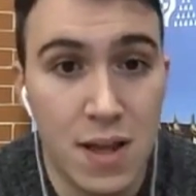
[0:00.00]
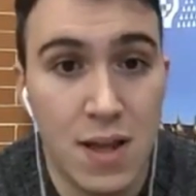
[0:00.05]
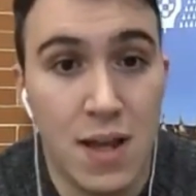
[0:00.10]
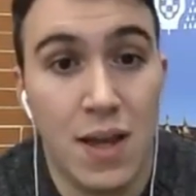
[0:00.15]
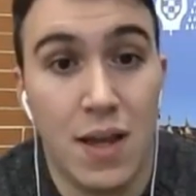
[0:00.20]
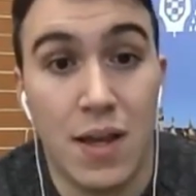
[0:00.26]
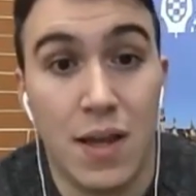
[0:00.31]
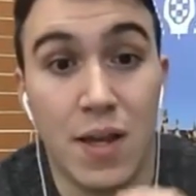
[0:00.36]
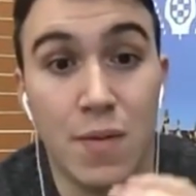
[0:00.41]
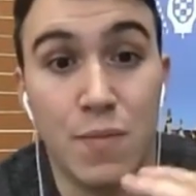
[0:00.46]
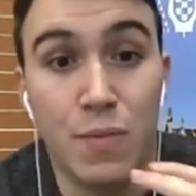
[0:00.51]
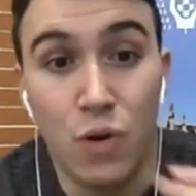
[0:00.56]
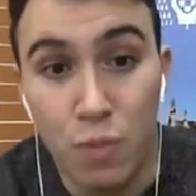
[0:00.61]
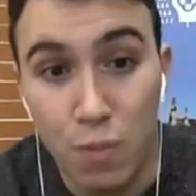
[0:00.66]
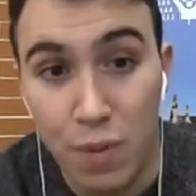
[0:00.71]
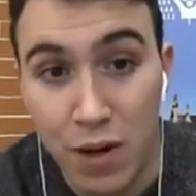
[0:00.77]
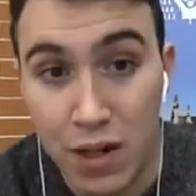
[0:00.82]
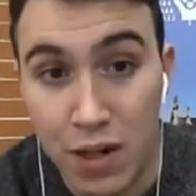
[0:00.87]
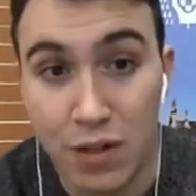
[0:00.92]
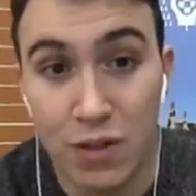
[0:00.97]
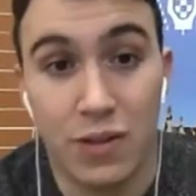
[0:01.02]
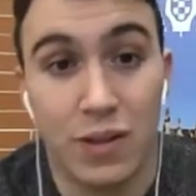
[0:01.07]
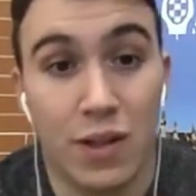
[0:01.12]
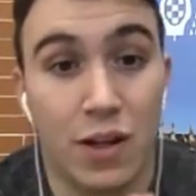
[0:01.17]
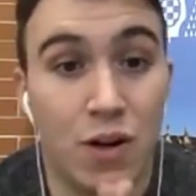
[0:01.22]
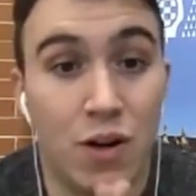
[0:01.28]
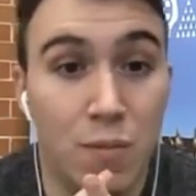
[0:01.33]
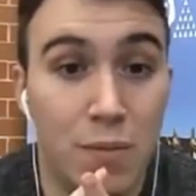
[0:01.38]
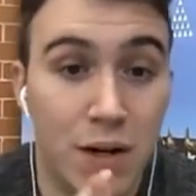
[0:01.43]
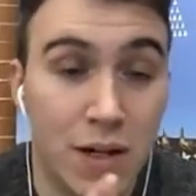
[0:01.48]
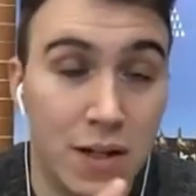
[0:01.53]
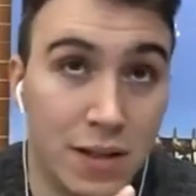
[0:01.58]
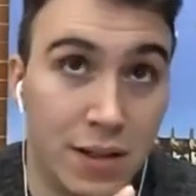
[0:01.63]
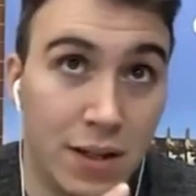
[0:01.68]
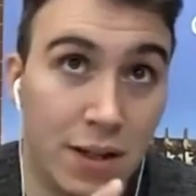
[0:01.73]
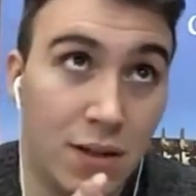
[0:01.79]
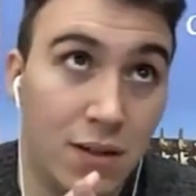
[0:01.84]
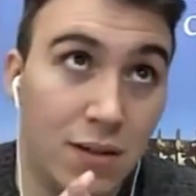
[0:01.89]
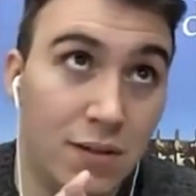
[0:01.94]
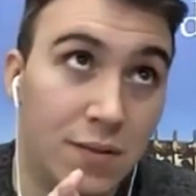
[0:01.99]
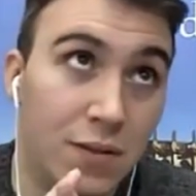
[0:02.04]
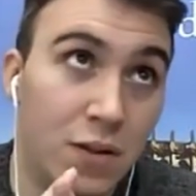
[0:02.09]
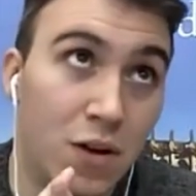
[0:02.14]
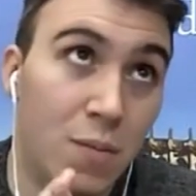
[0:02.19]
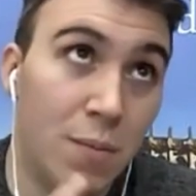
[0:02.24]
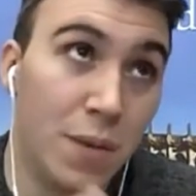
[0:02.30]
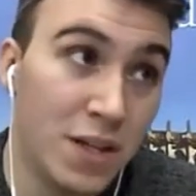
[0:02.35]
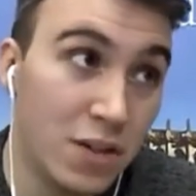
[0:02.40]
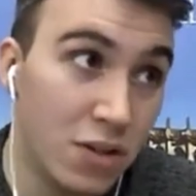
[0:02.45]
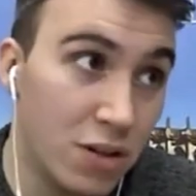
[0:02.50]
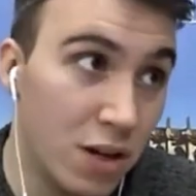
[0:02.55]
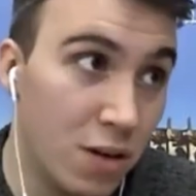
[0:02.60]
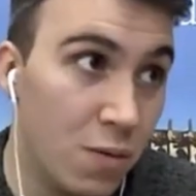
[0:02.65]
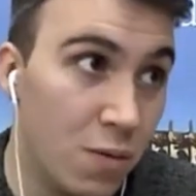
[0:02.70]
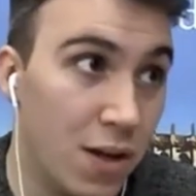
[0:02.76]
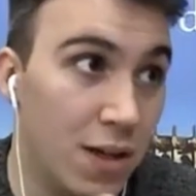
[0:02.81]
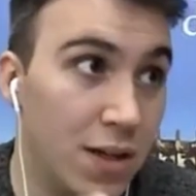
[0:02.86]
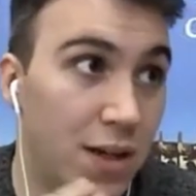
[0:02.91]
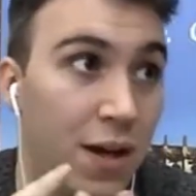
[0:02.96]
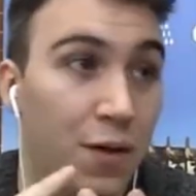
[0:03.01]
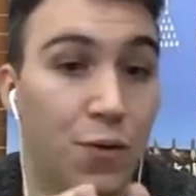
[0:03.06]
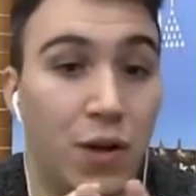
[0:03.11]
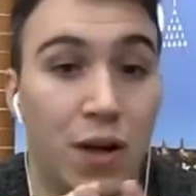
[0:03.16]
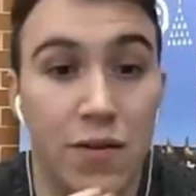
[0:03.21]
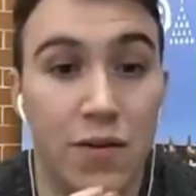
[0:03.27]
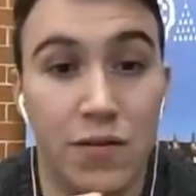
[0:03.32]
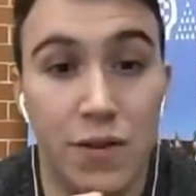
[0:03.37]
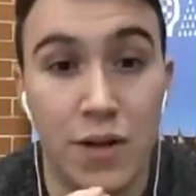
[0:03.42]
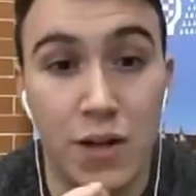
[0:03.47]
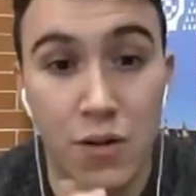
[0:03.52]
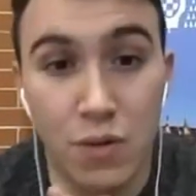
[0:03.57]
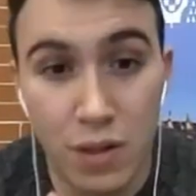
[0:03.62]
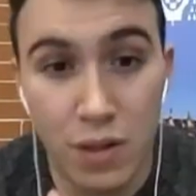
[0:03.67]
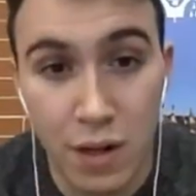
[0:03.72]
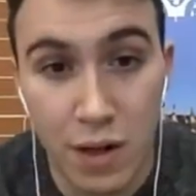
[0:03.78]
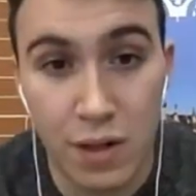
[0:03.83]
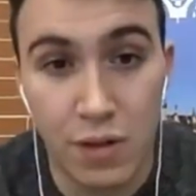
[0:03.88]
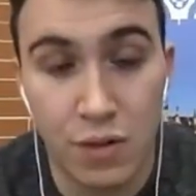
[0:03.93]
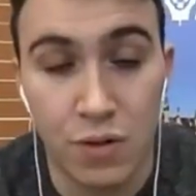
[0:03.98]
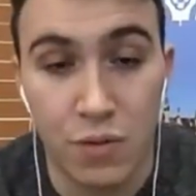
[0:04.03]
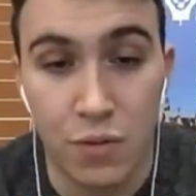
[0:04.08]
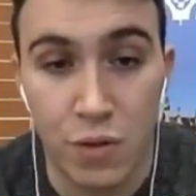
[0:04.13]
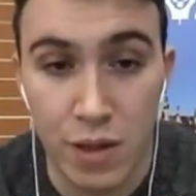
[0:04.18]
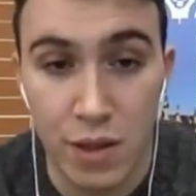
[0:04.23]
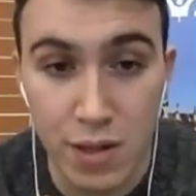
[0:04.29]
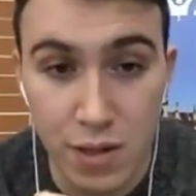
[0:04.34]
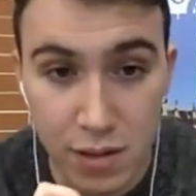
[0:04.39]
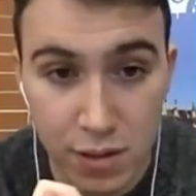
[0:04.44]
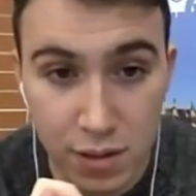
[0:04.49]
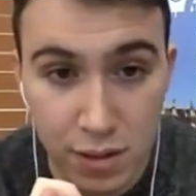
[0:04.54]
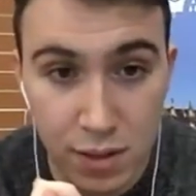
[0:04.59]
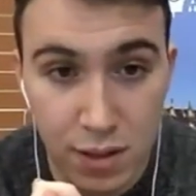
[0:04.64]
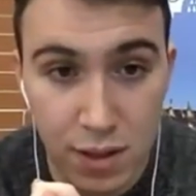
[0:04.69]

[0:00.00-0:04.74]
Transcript: mm-hmm, in both versions, the conventional one, and we have new generation radars.